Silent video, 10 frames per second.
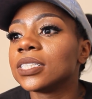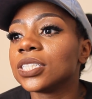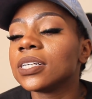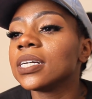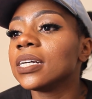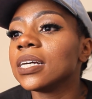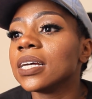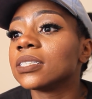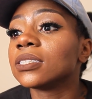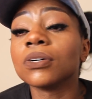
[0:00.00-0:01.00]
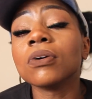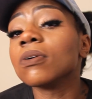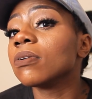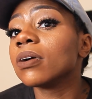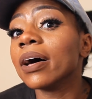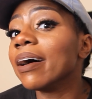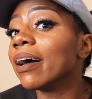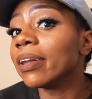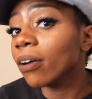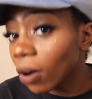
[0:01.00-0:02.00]
journey is still
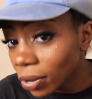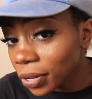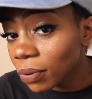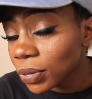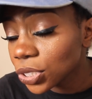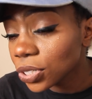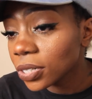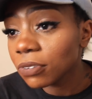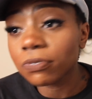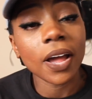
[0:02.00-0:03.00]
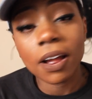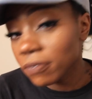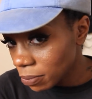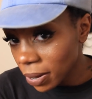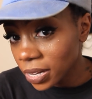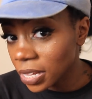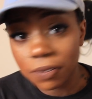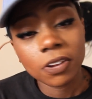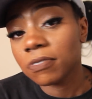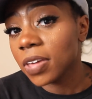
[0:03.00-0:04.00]
an ongoing journey for everybody,
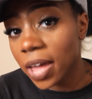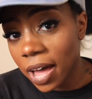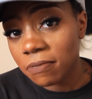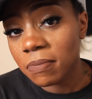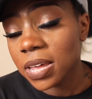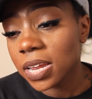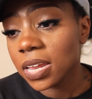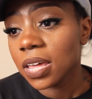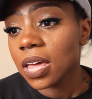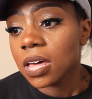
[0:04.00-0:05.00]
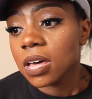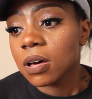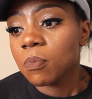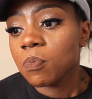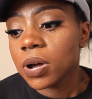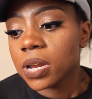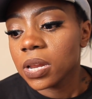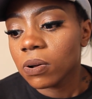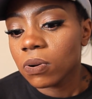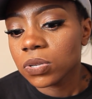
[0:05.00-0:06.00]
even if they have made it. But
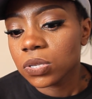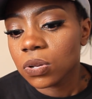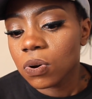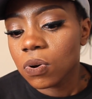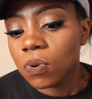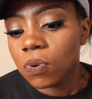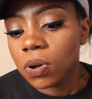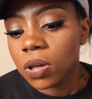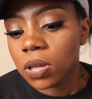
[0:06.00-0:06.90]
it also,